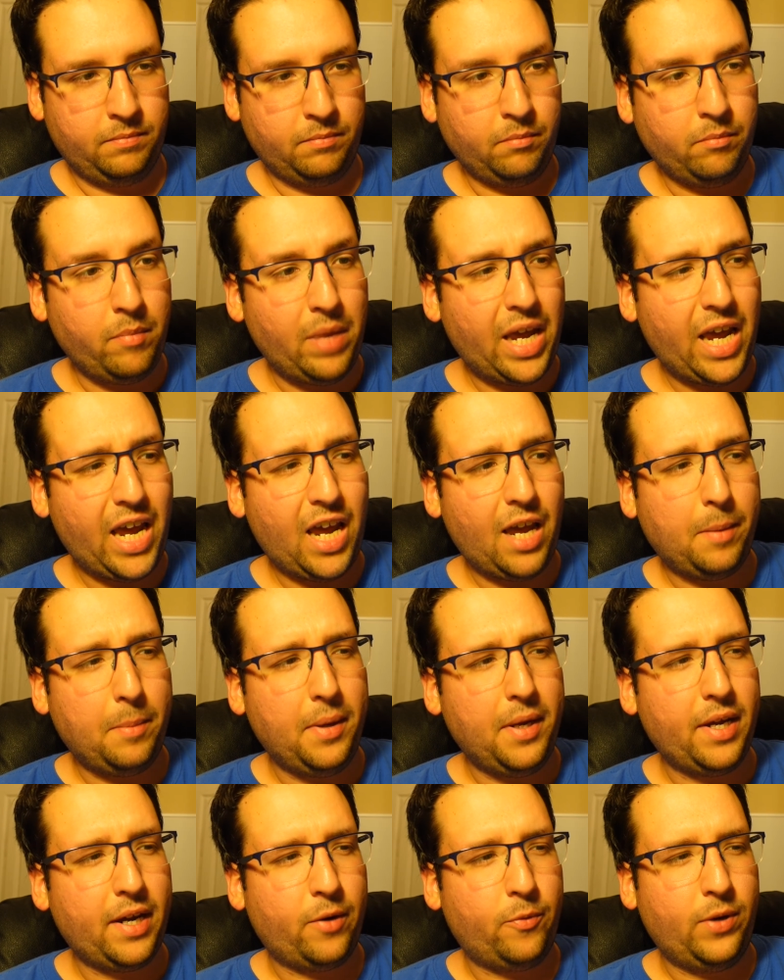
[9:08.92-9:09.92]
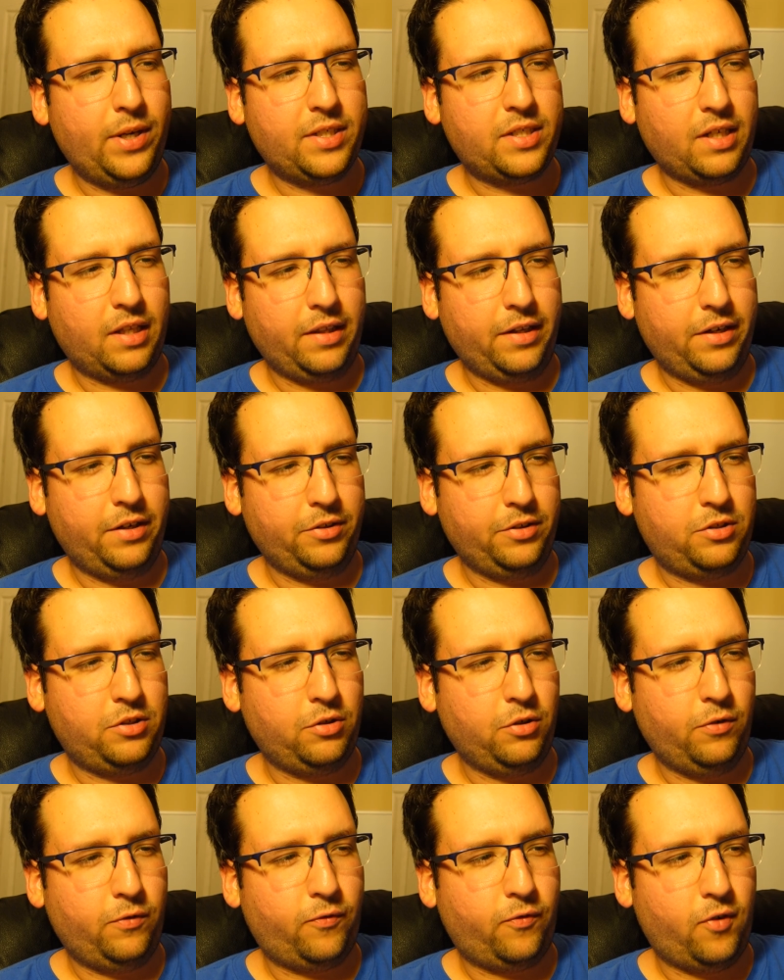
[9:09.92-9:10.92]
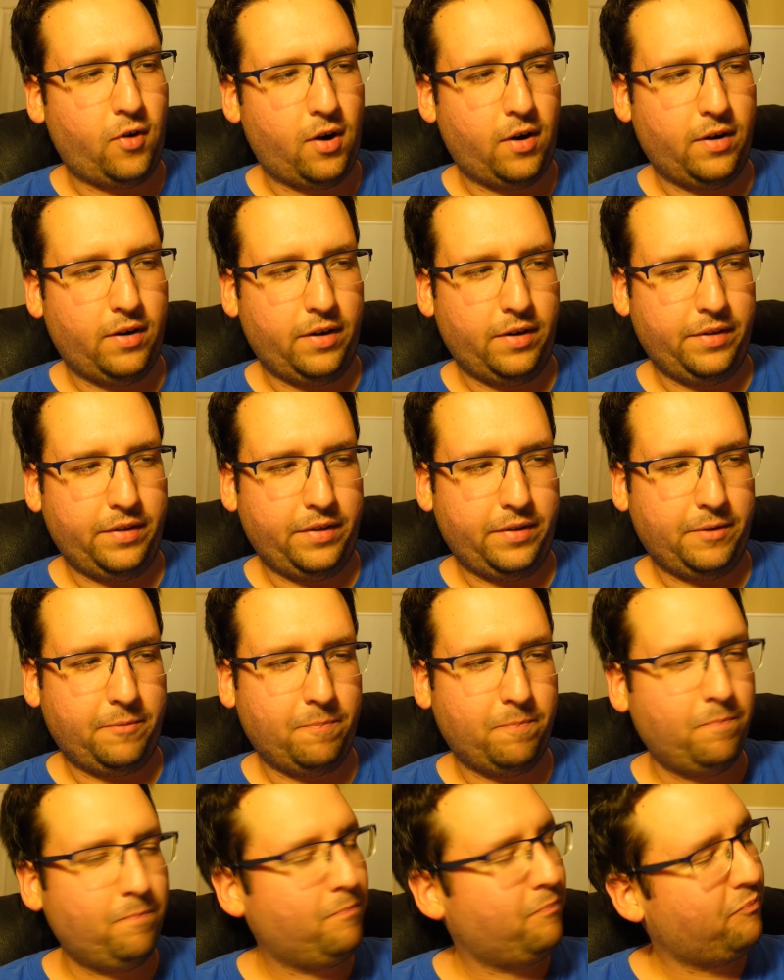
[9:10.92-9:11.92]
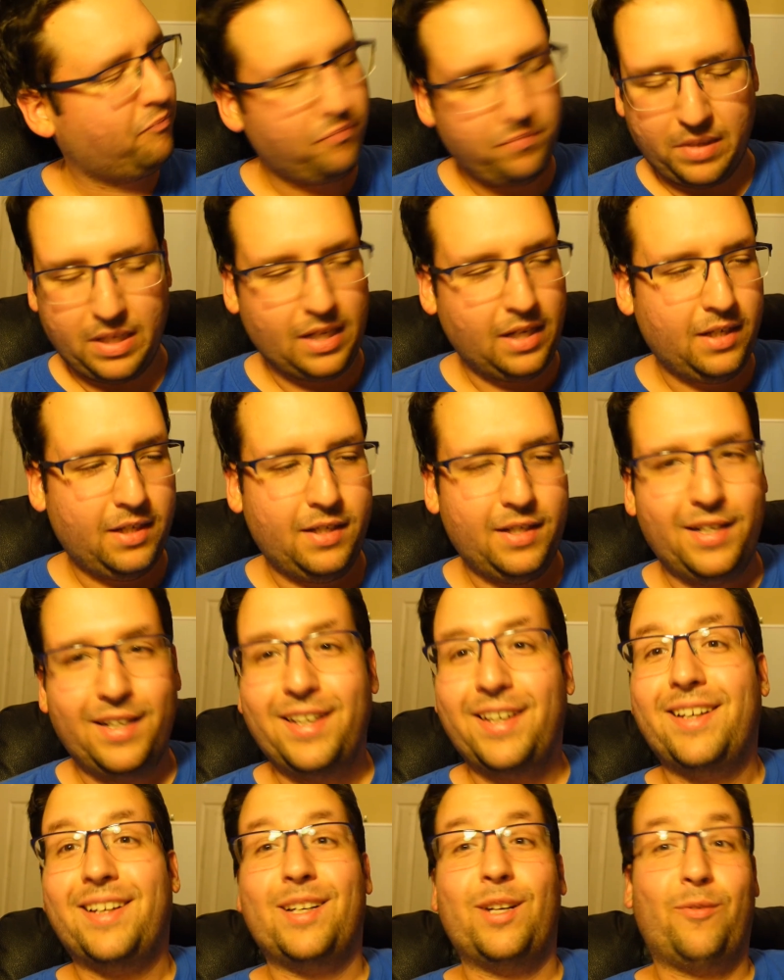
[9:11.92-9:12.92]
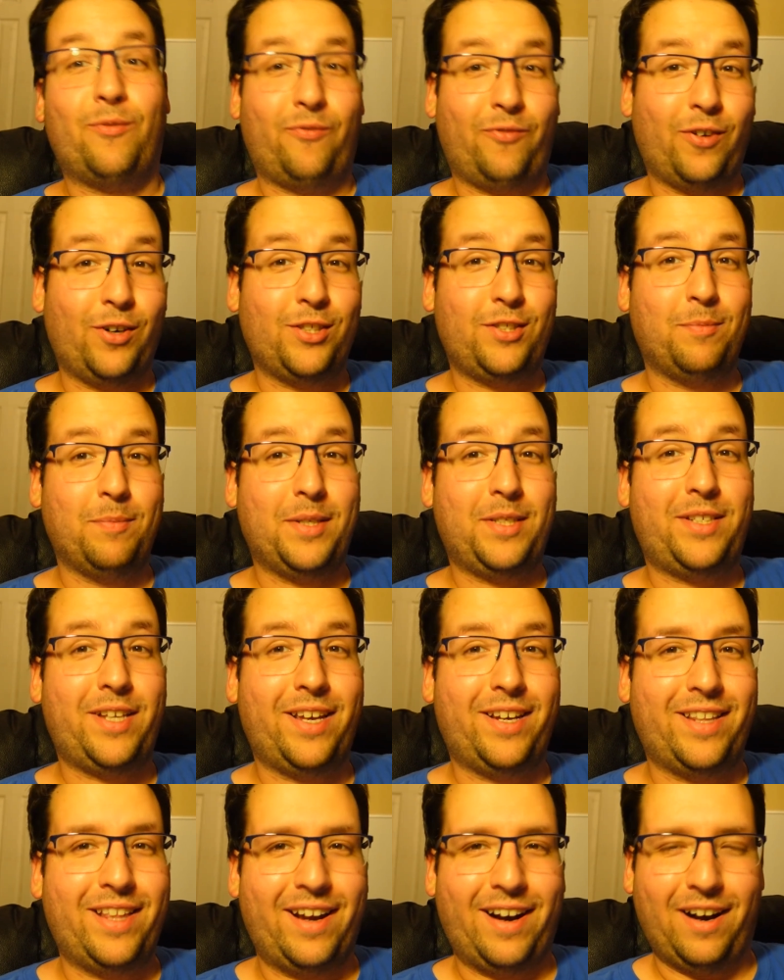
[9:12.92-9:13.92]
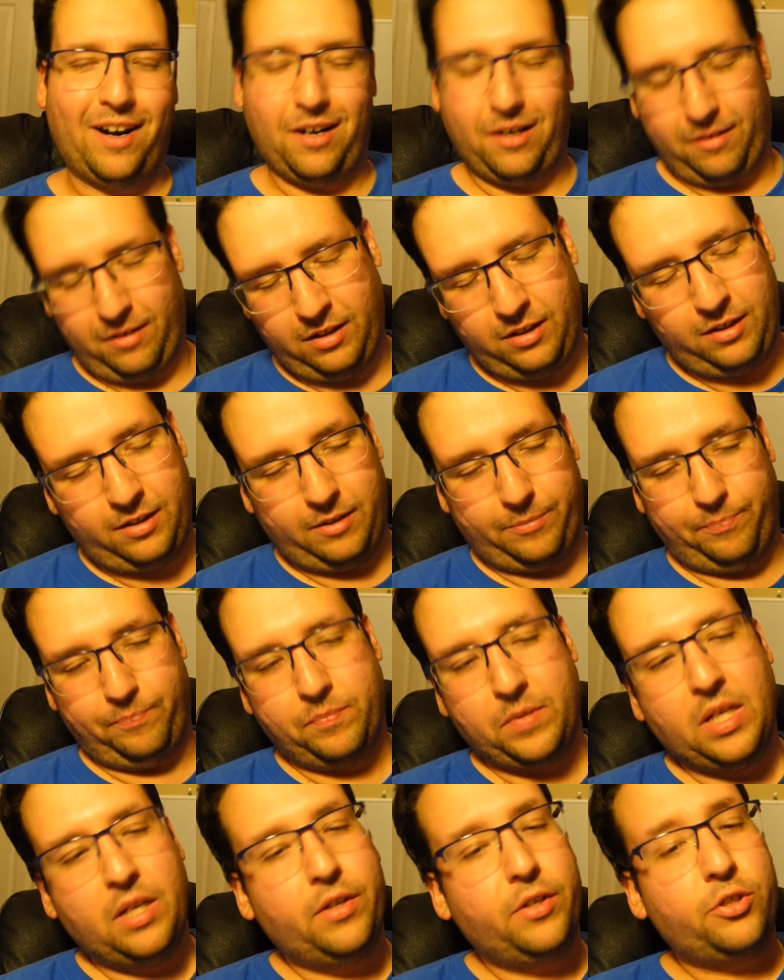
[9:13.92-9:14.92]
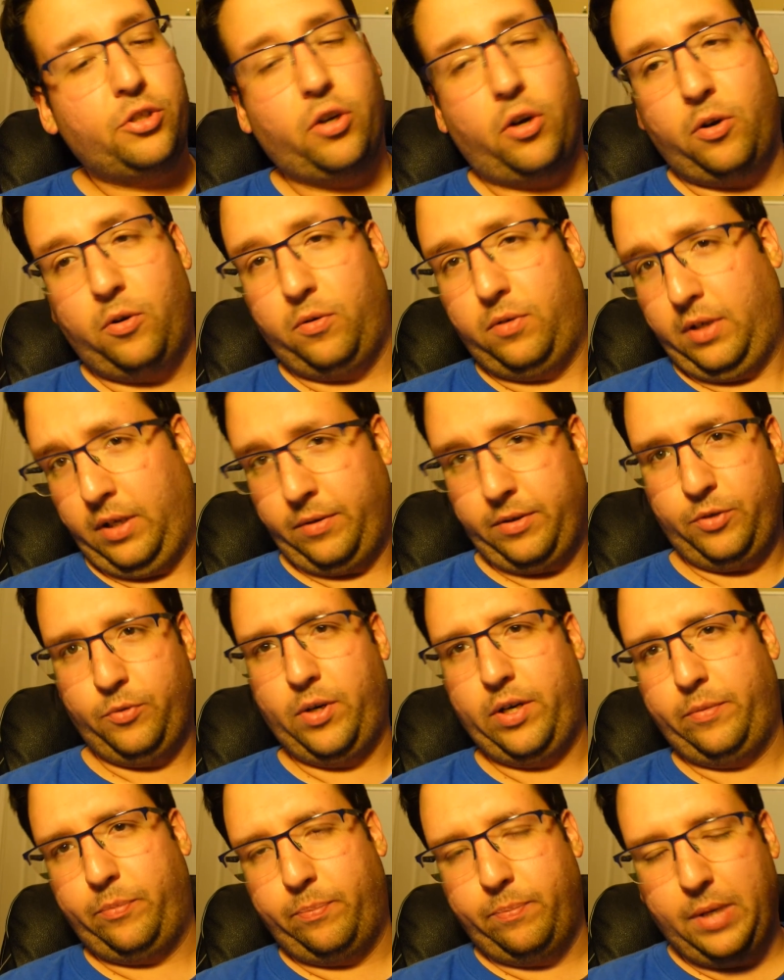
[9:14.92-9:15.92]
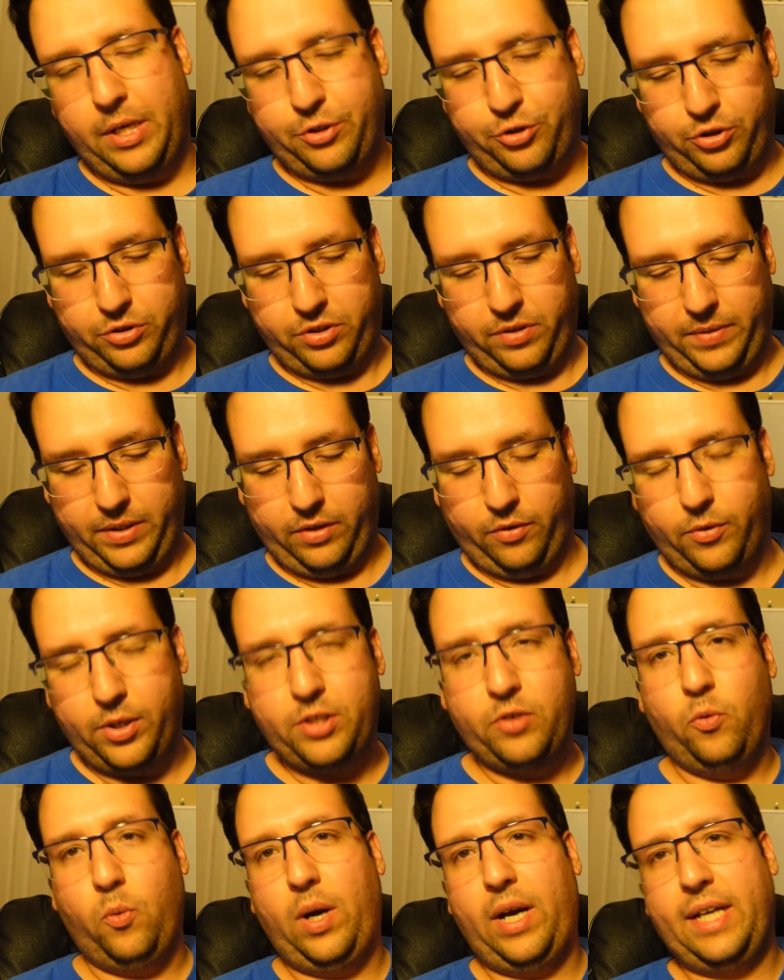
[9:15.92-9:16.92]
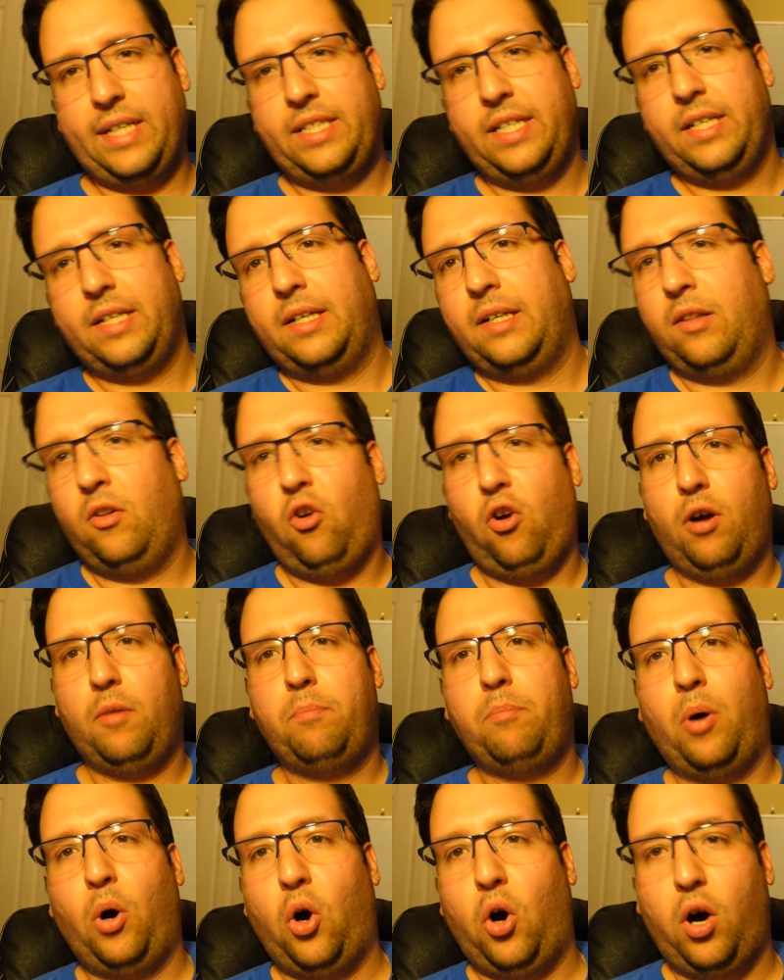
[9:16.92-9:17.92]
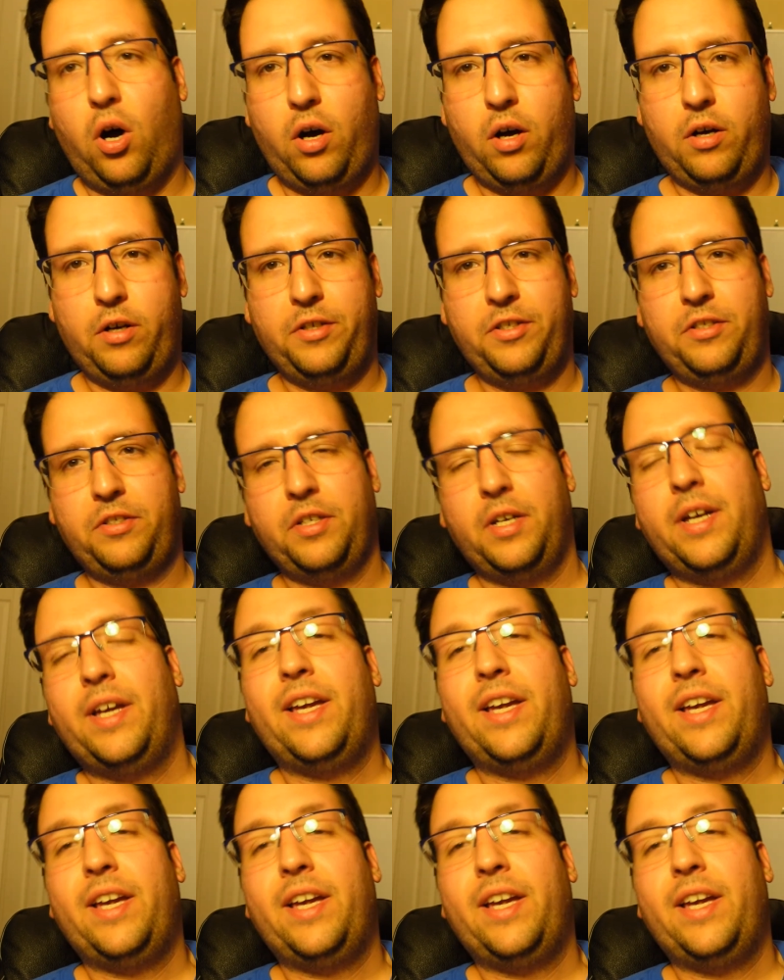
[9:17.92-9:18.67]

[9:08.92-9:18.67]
Maybe I went a little too far on. First mistake there. So I do want to mention something. The reason why I did a long pause